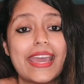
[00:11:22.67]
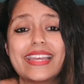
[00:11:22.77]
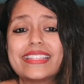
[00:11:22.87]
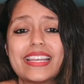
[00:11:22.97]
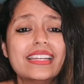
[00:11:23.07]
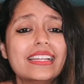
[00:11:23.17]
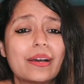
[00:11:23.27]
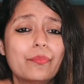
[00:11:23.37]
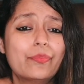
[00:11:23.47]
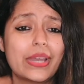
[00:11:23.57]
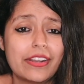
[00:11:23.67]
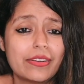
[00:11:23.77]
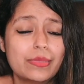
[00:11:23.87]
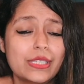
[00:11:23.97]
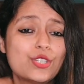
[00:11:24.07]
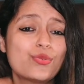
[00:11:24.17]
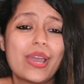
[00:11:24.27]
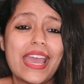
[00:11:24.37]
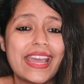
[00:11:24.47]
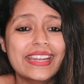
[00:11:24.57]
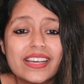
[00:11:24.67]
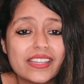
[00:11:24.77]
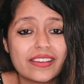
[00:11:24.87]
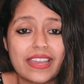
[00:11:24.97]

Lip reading: It's incomparable to any other